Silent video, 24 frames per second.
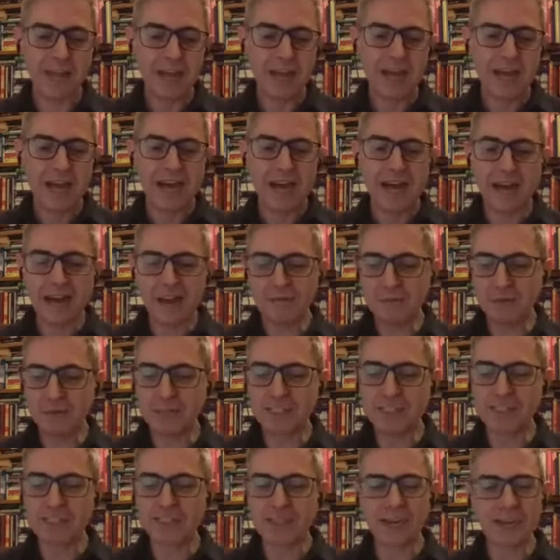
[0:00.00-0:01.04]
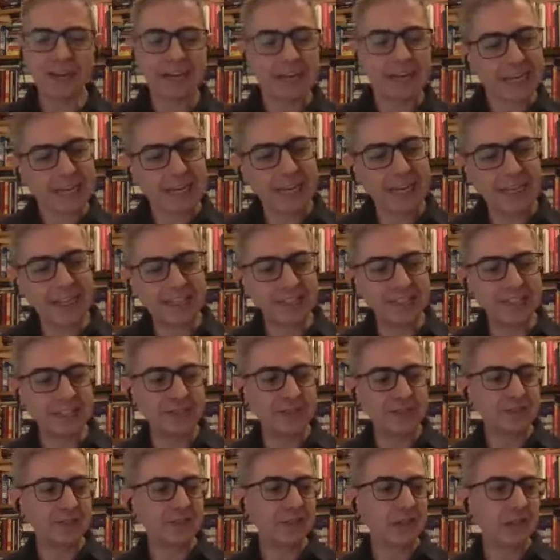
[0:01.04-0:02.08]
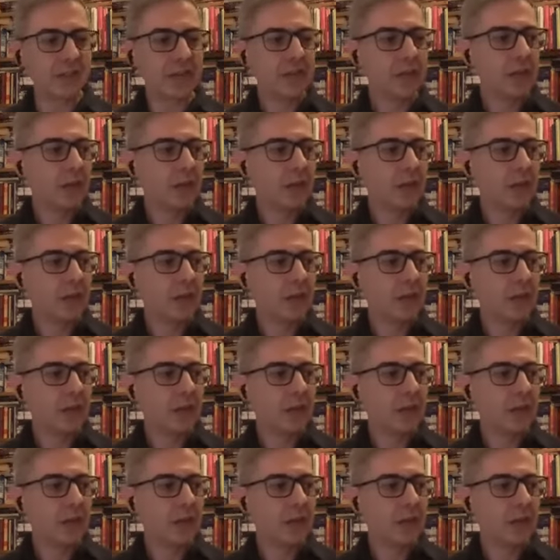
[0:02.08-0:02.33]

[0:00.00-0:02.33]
hybrids are a kind of